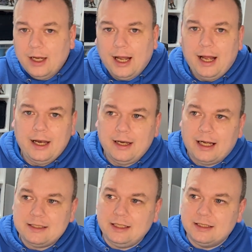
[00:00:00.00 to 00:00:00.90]
and
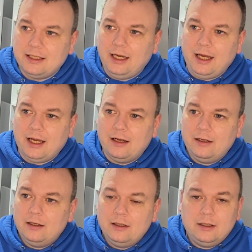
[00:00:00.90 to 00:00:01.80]
as you can see here,
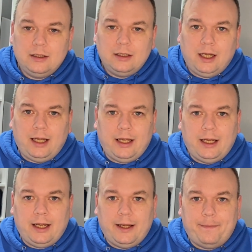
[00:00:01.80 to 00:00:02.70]

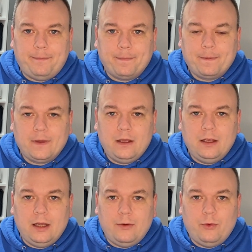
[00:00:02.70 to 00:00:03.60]

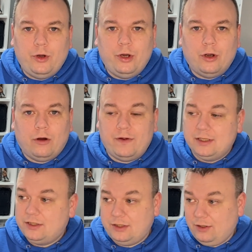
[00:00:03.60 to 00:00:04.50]
there were
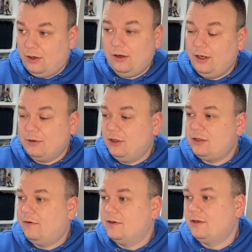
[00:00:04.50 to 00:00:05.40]
offers on. There was lots
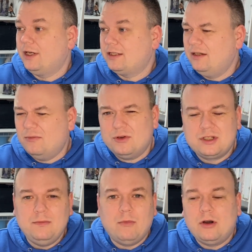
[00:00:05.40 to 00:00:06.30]
of offers on yesterday,
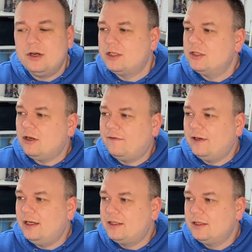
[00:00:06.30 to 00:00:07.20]
mostly Morrison's
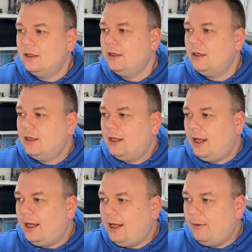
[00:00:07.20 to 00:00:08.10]
offers,
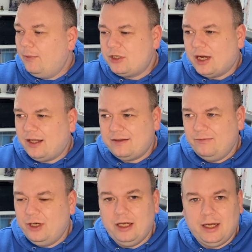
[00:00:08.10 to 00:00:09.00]
which I
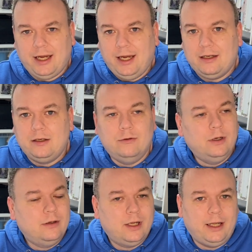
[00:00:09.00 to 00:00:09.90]
really hate doing.